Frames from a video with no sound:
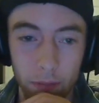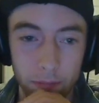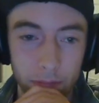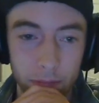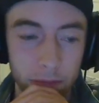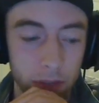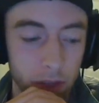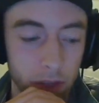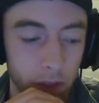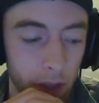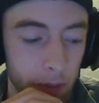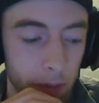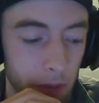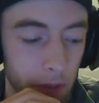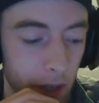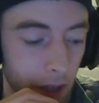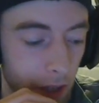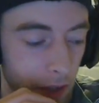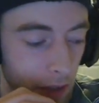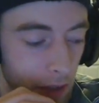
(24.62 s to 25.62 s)

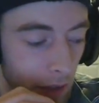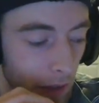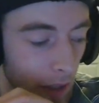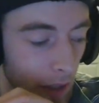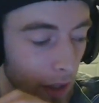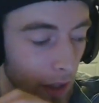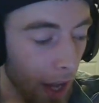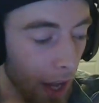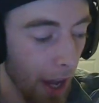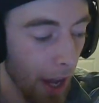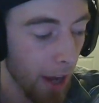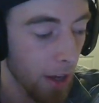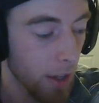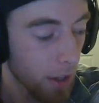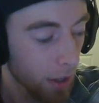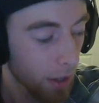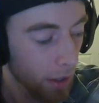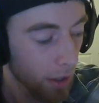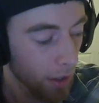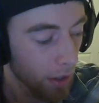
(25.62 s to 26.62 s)
Streaming is something that
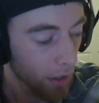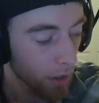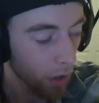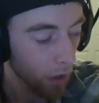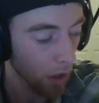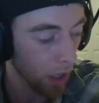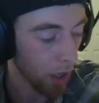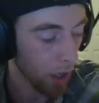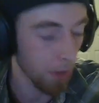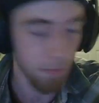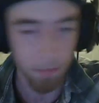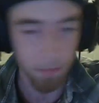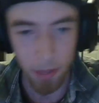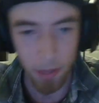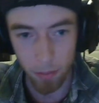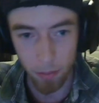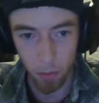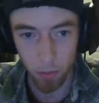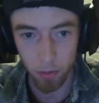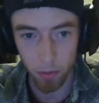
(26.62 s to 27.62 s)
a lot of
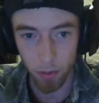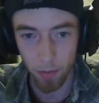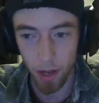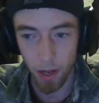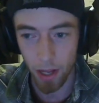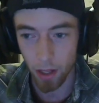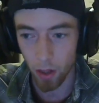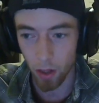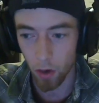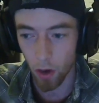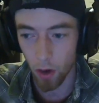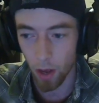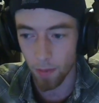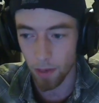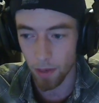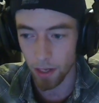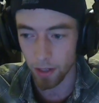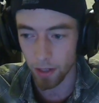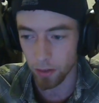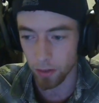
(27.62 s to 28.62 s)
people from Halo have
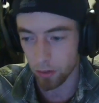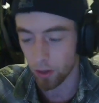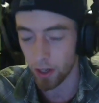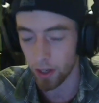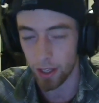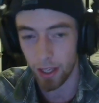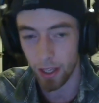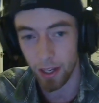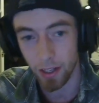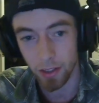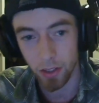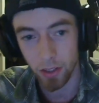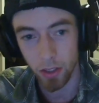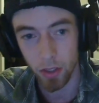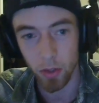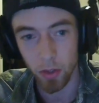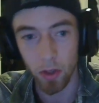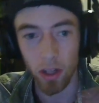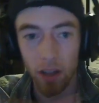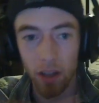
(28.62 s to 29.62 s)
been trying to get
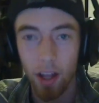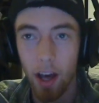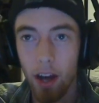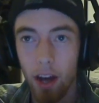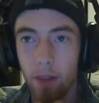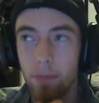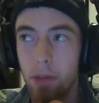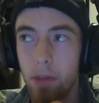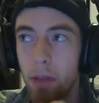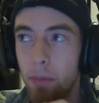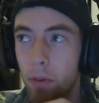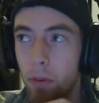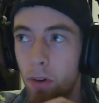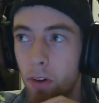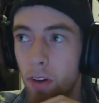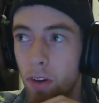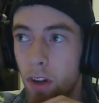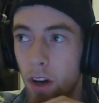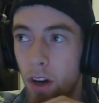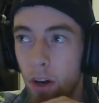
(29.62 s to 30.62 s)
into. A lot of
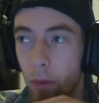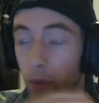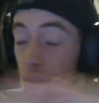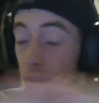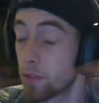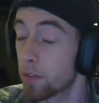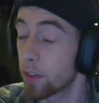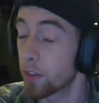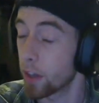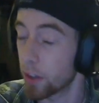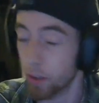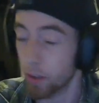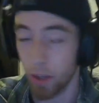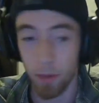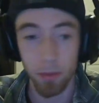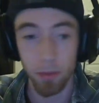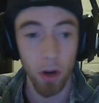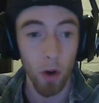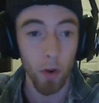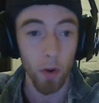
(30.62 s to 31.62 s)
people, whether
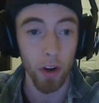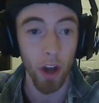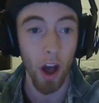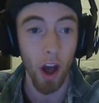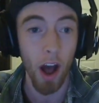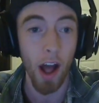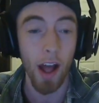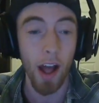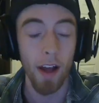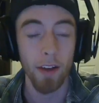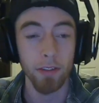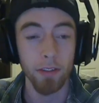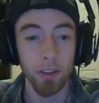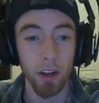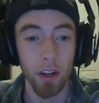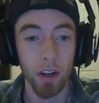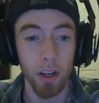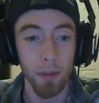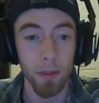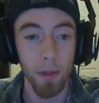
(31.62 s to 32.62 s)
they're pro or not, have
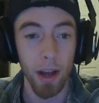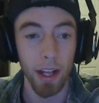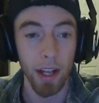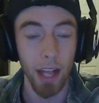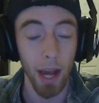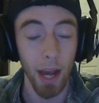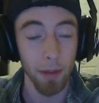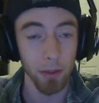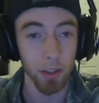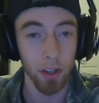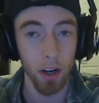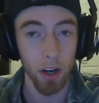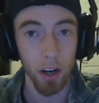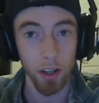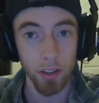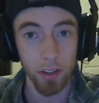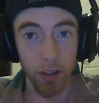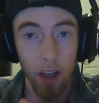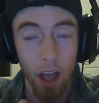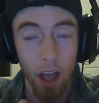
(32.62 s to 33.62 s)
started to buy capture cards.